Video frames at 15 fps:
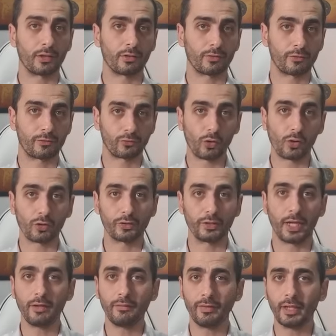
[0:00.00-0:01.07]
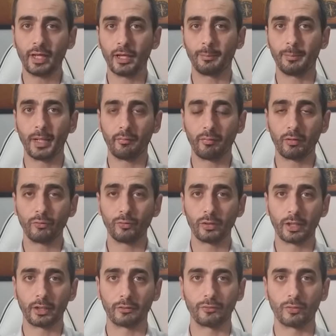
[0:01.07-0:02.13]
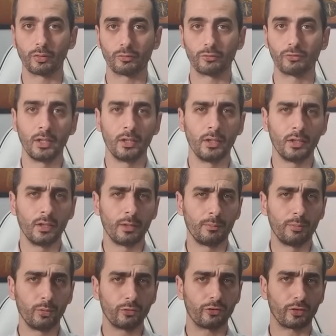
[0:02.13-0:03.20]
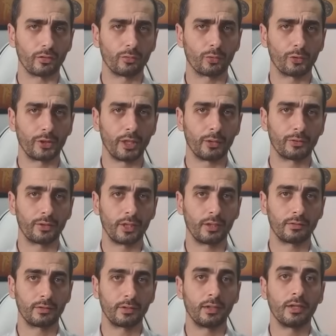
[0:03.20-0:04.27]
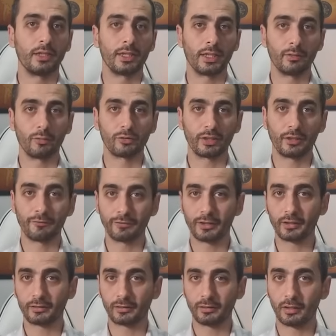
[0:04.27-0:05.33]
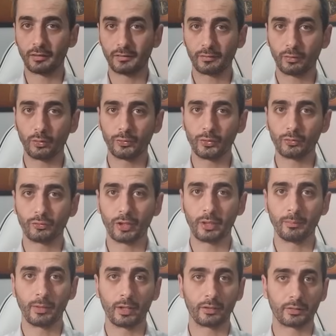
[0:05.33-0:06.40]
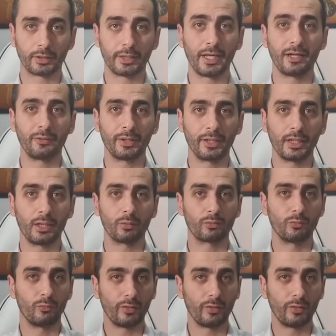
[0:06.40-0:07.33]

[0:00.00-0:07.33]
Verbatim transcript: their strong navy and powerful air force. Putin, who thought that he would inflict losses on Ukraine by carrying out